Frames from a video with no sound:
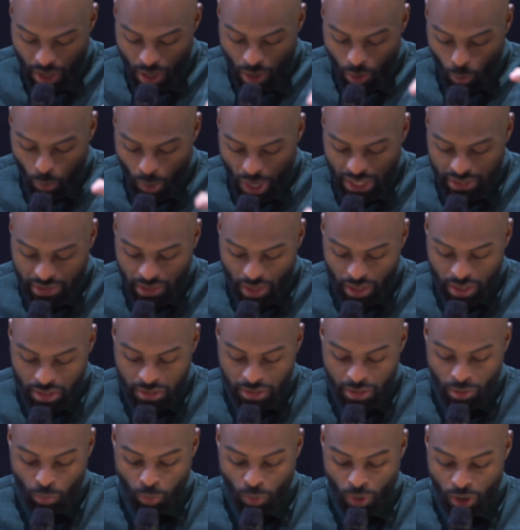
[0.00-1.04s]
What does
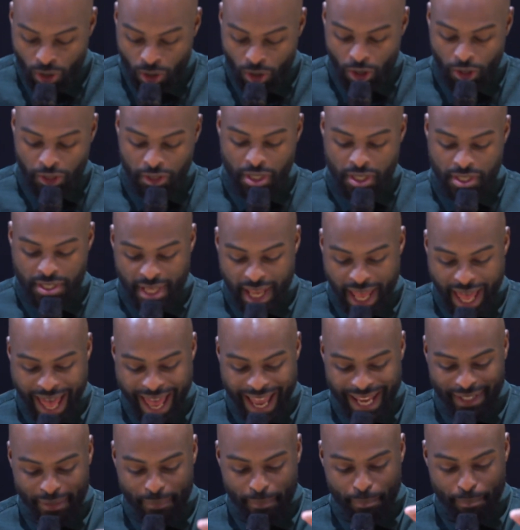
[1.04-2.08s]
the word
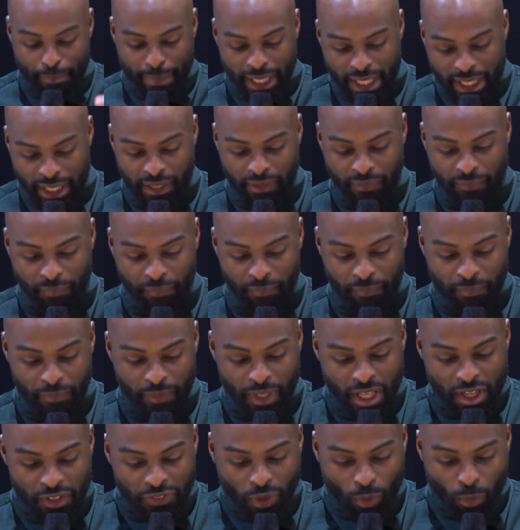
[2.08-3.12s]
design mean?
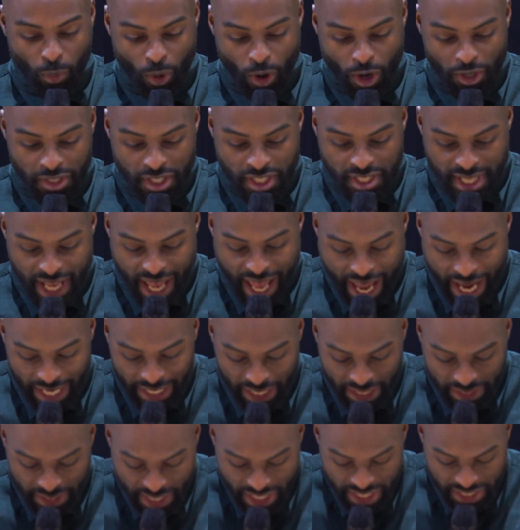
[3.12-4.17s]
The word design
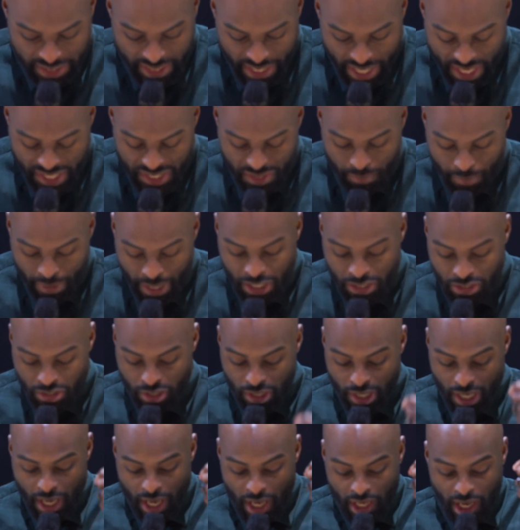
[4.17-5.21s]
in this text means
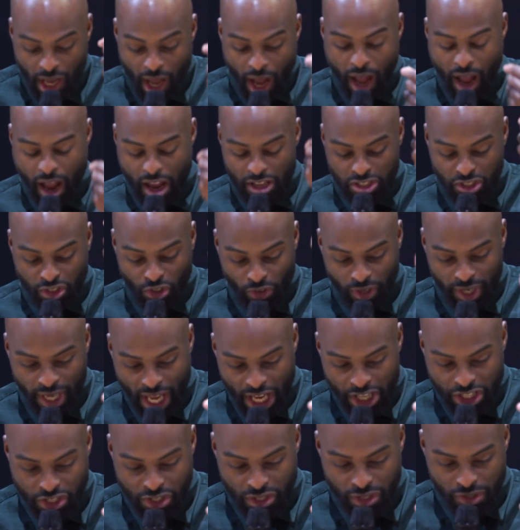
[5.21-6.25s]
God's
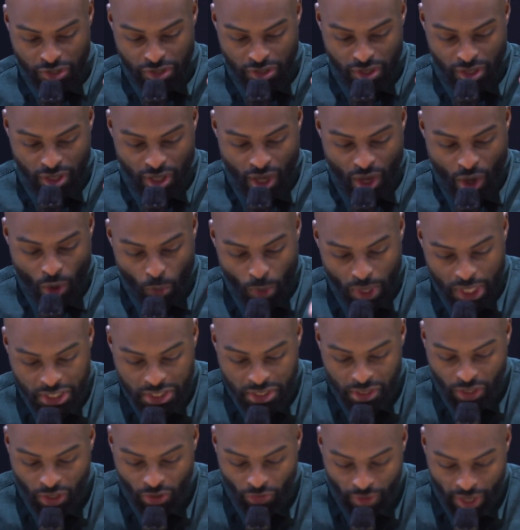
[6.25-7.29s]
creations. What is
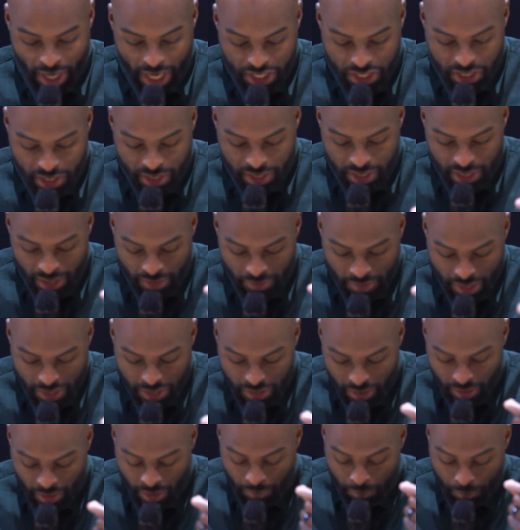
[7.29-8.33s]
the creations in
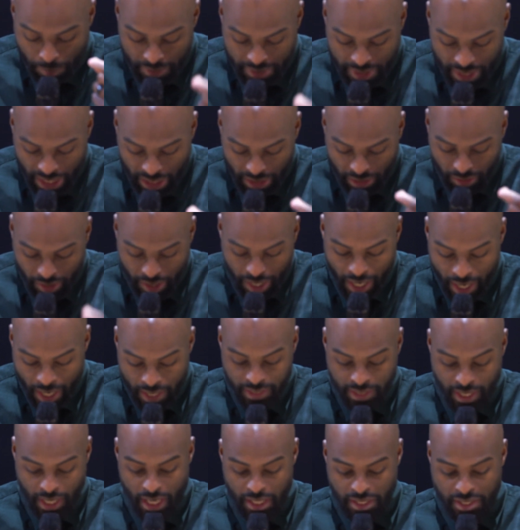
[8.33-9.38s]
this particular
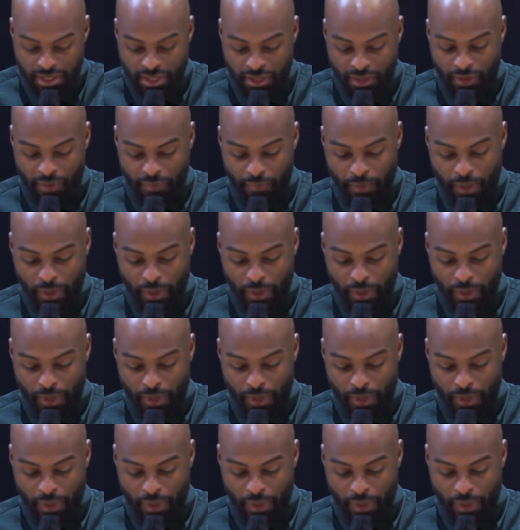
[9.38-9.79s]
text here?